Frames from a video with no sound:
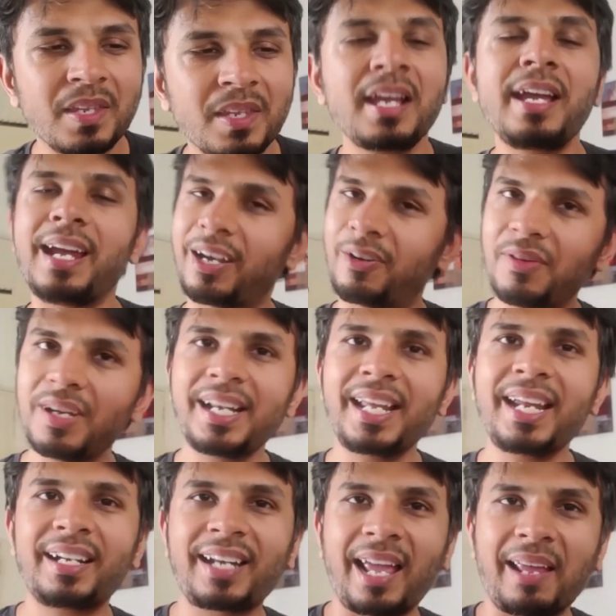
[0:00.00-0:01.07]
It will
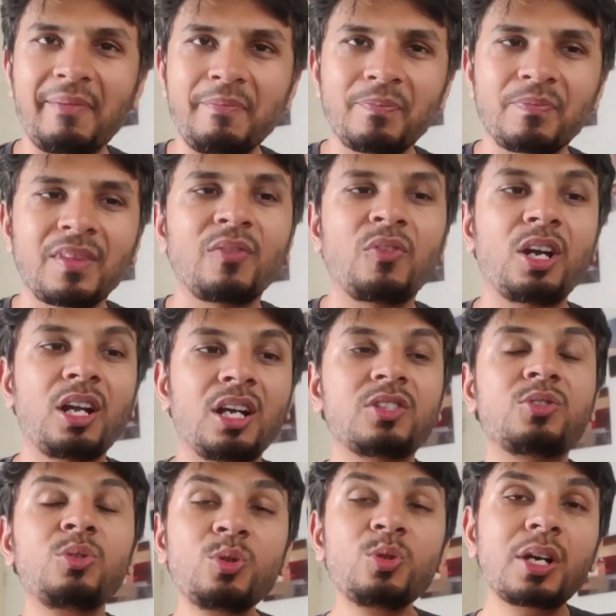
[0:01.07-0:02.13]
take time for us
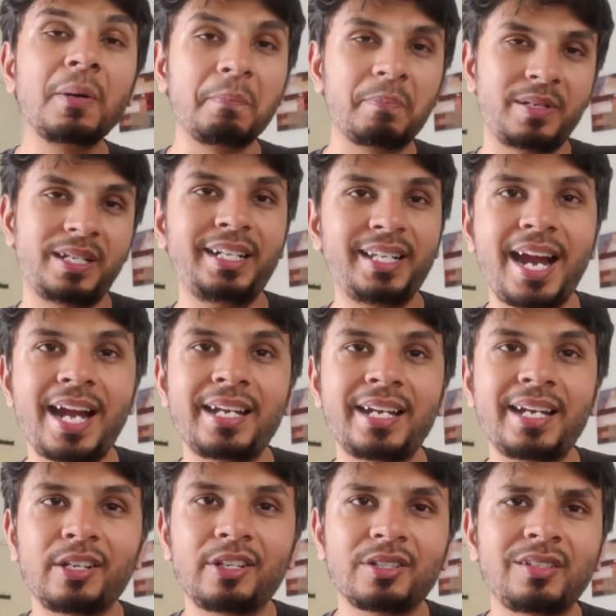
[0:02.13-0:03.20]
to do complete
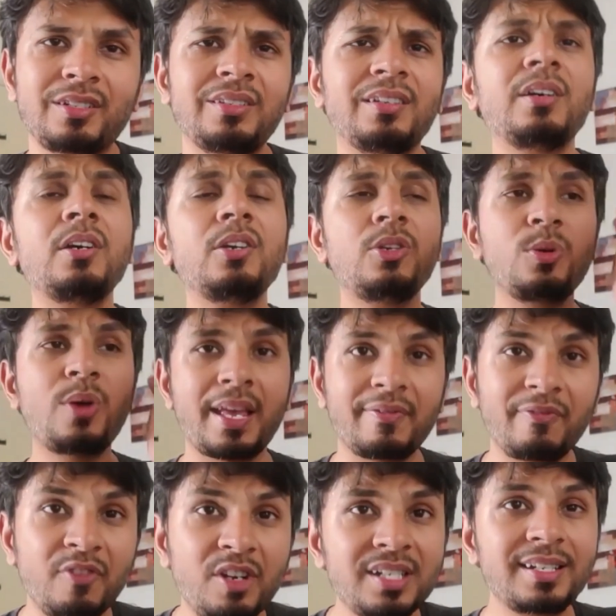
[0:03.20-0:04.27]
eradication. You
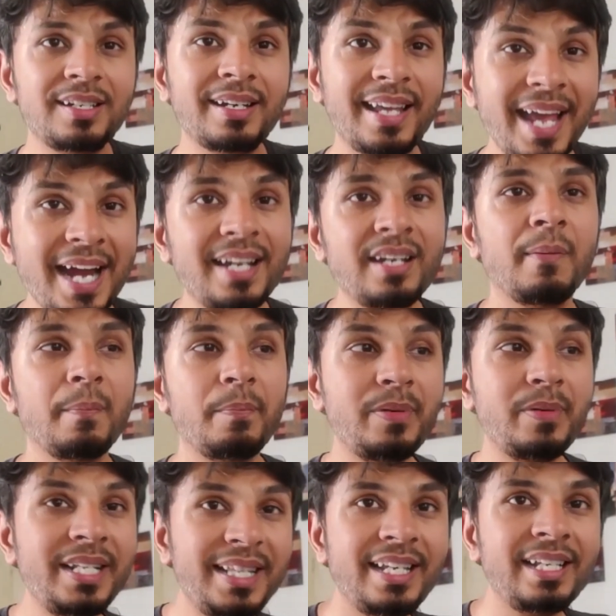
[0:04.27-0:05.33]
will get
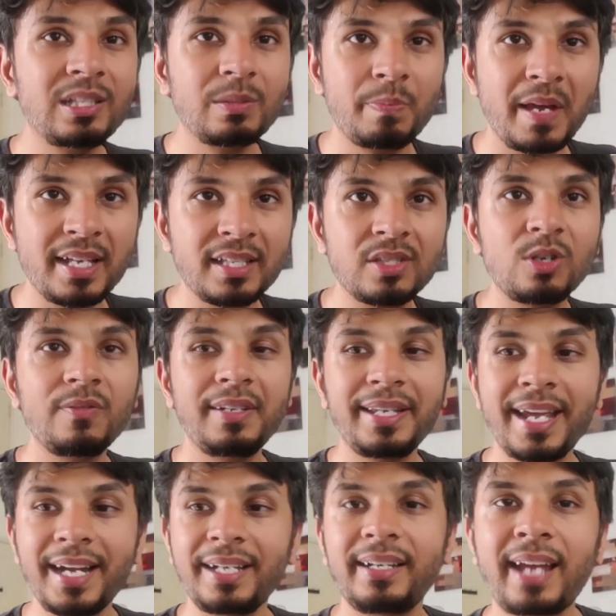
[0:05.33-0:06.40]
breathing space. You will
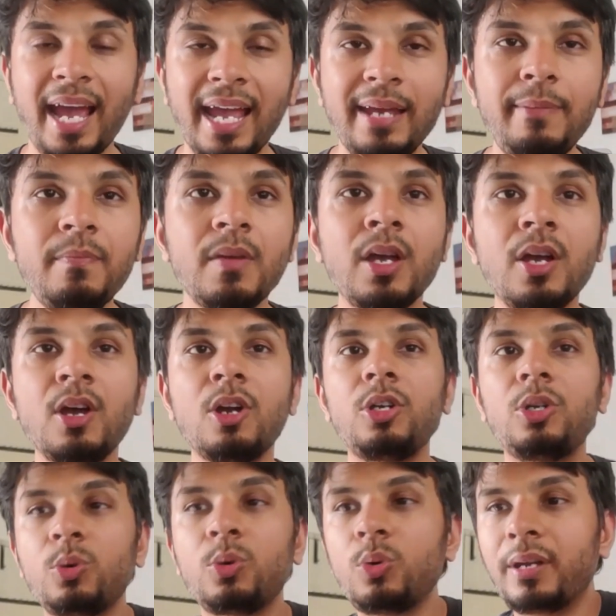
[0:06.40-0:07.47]
get time
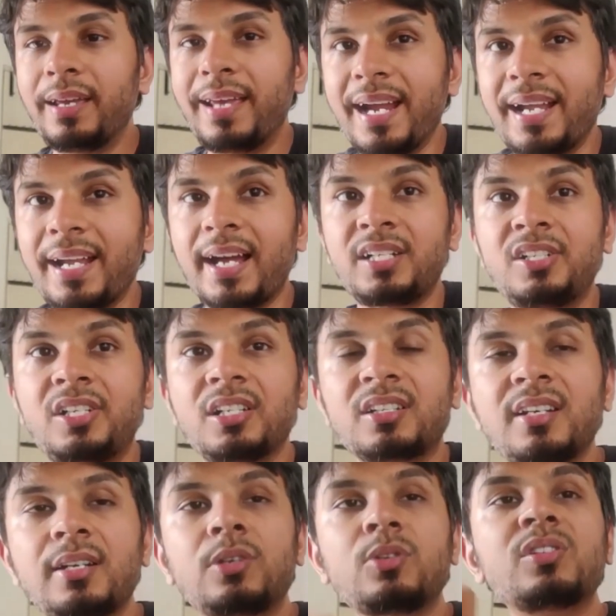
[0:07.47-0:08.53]
to get
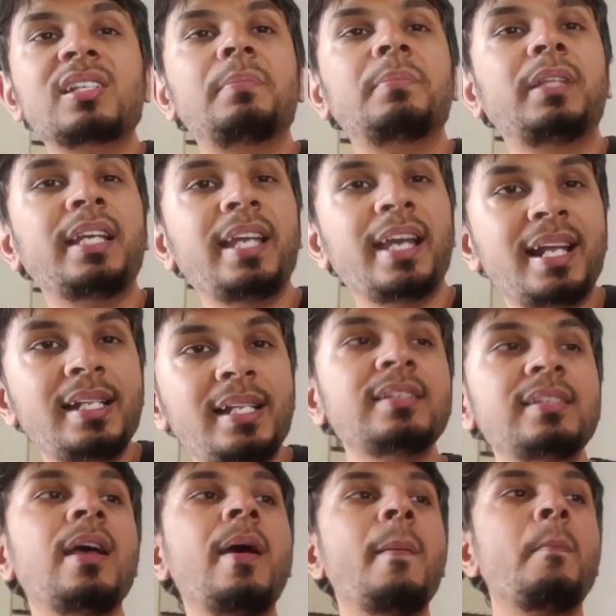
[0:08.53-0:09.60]
adjusted to something else.
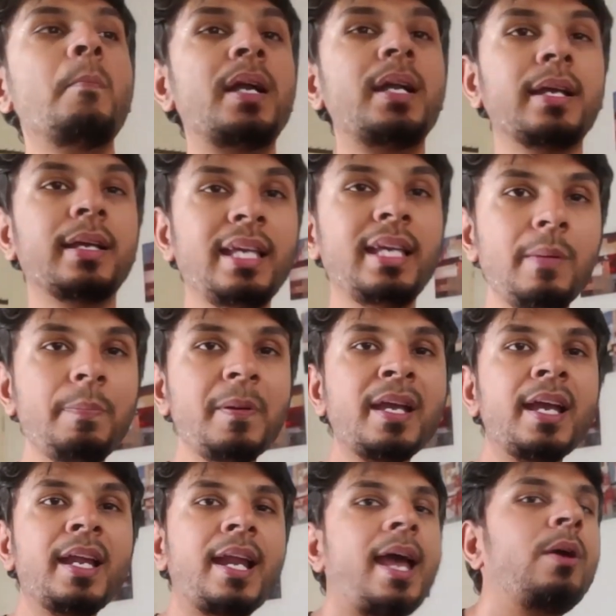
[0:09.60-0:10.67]
But keeping
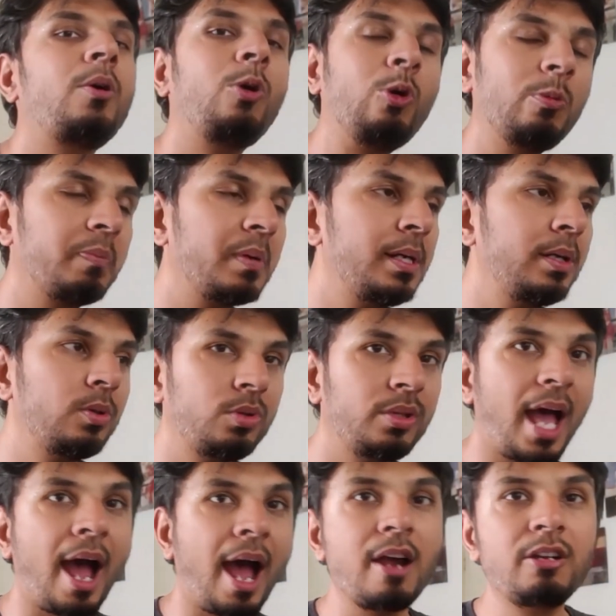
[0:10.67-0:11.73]
an eye open to
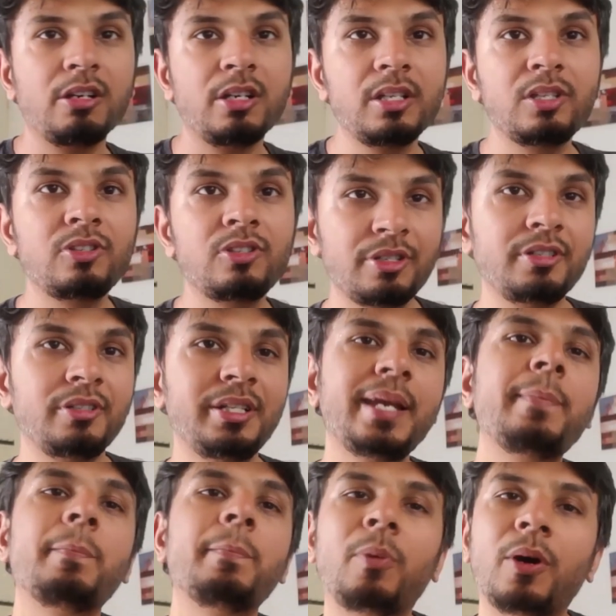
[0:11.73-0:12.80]
that is really
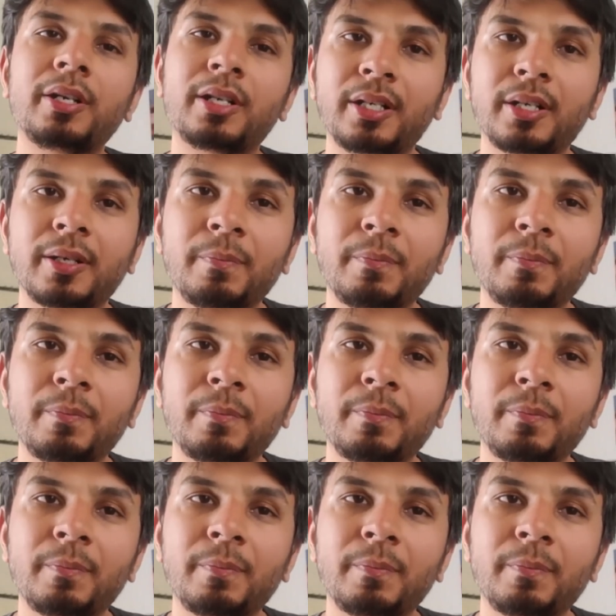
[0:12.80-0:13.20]
important.